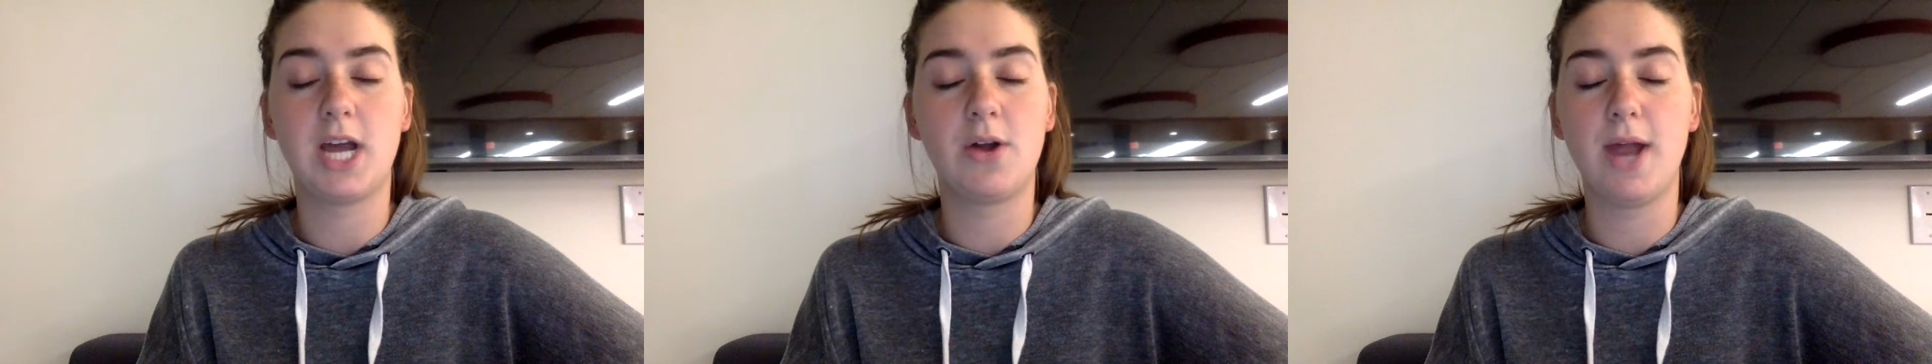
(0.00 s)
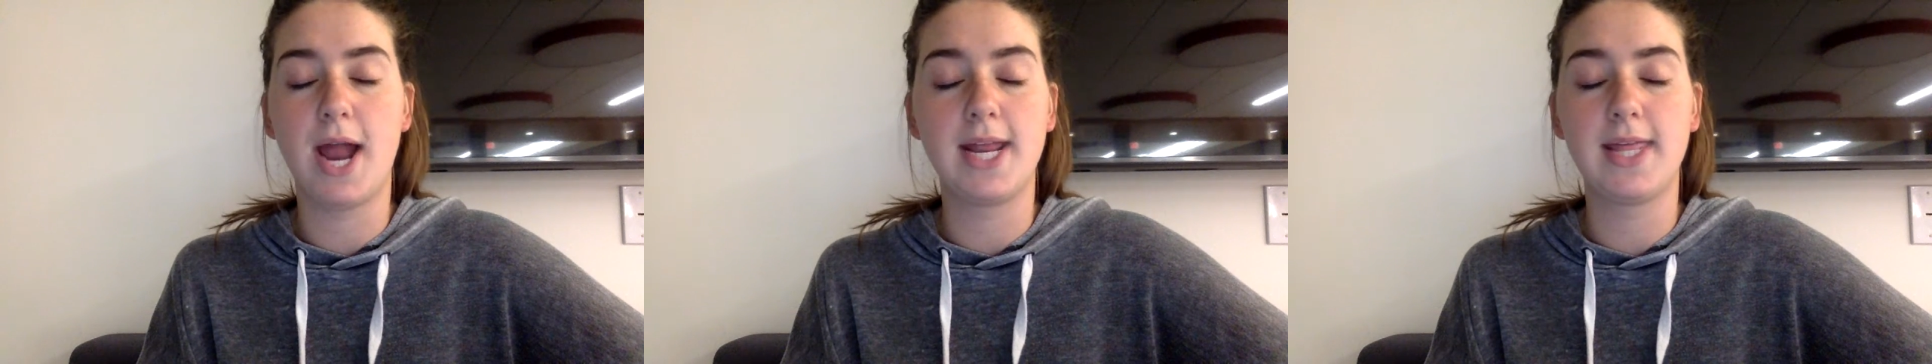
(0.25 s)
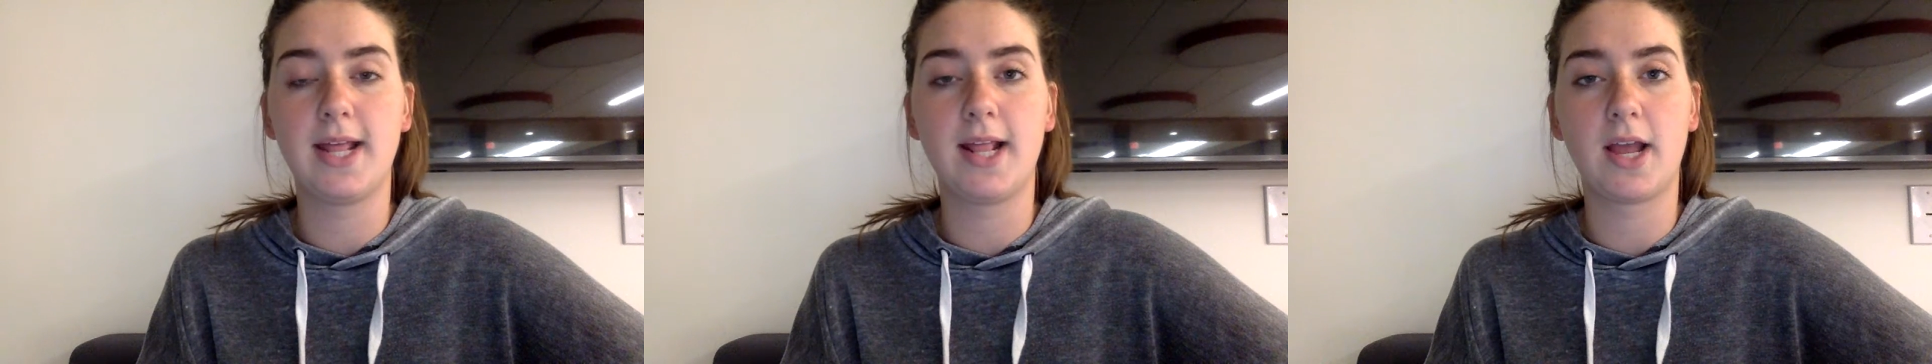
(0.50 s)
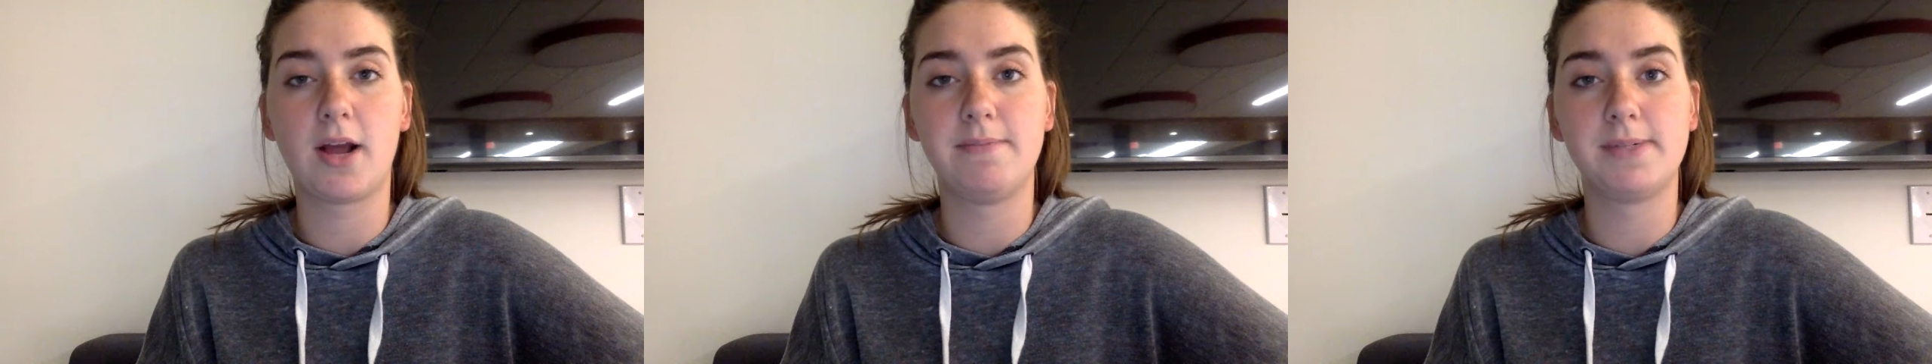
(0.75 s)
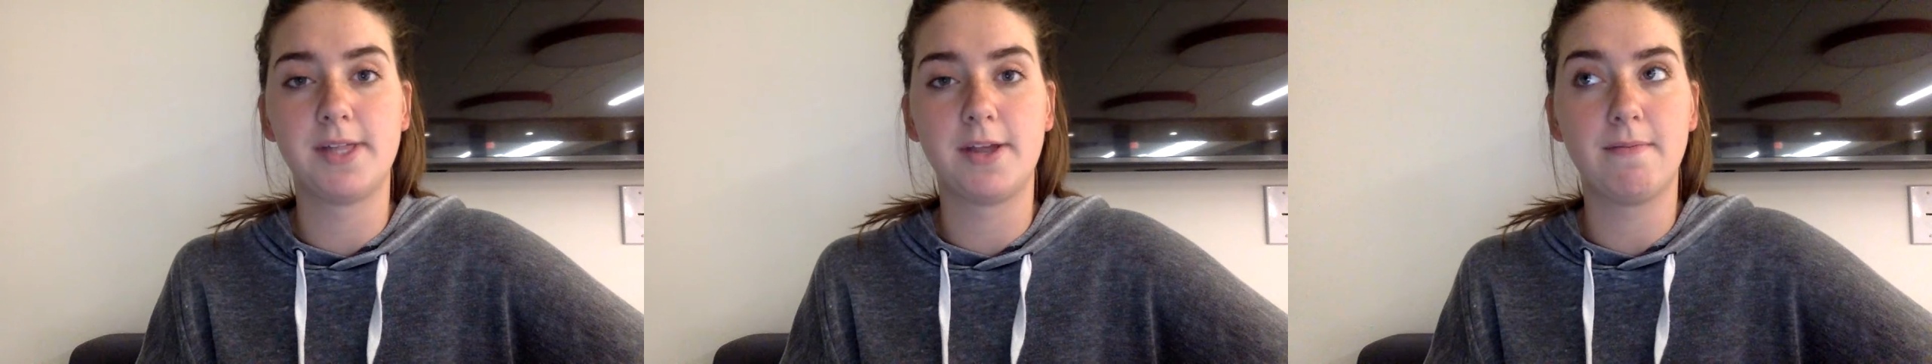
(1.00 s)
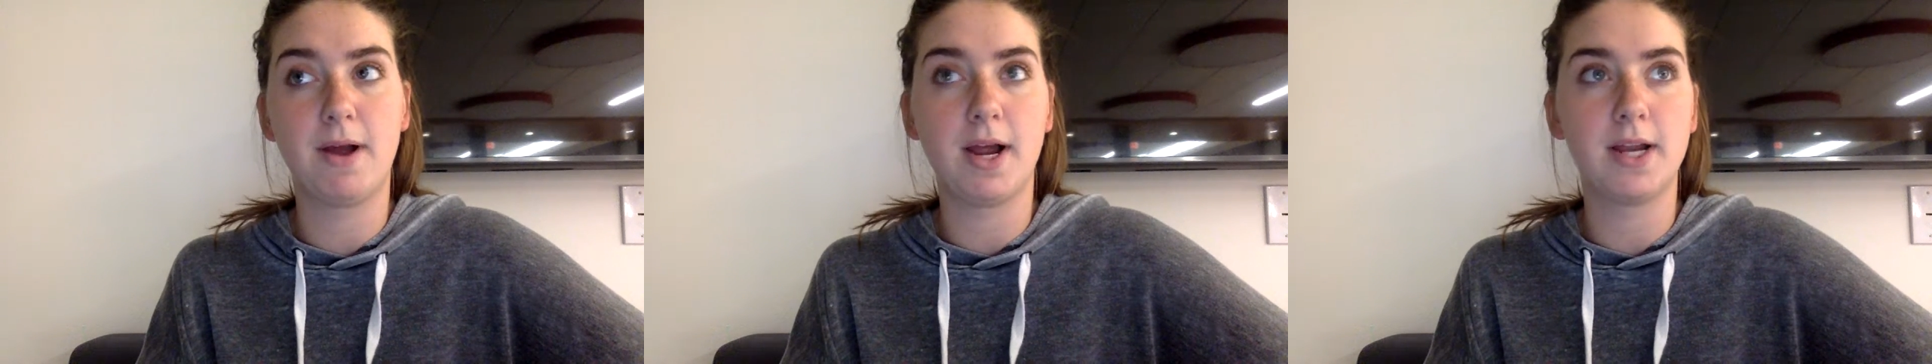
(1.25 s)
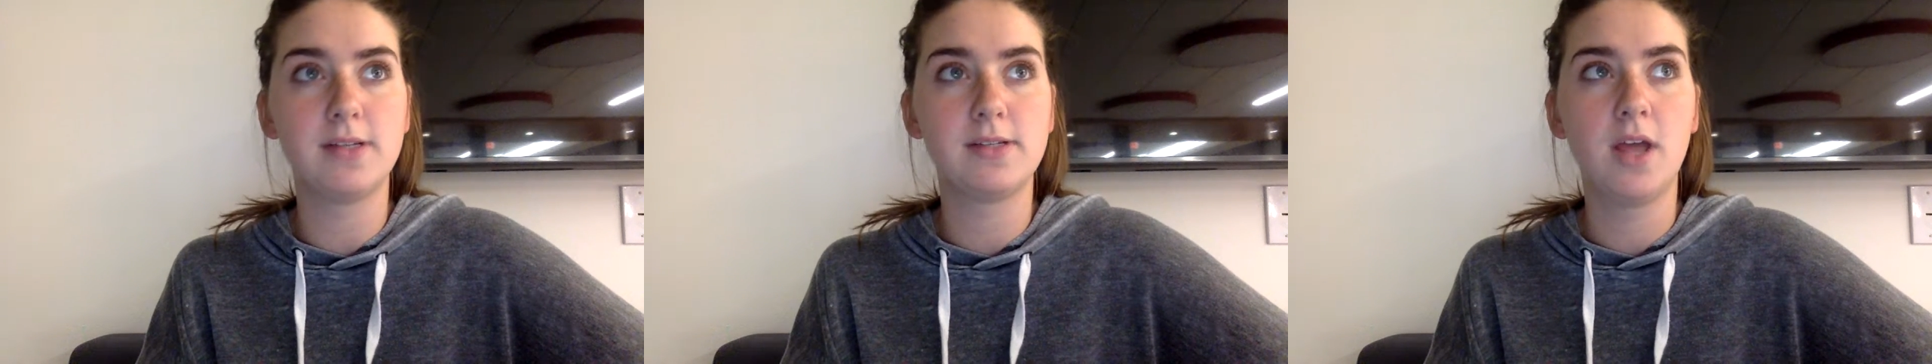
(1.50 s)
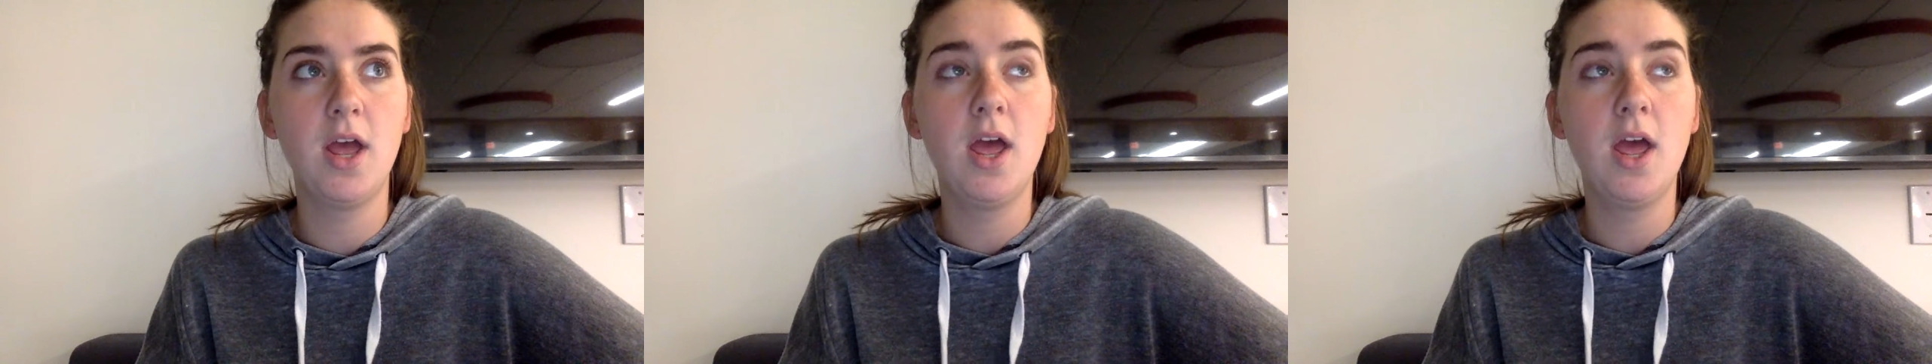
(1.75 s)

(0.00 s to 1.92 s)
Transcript: down anything that comes to their minds.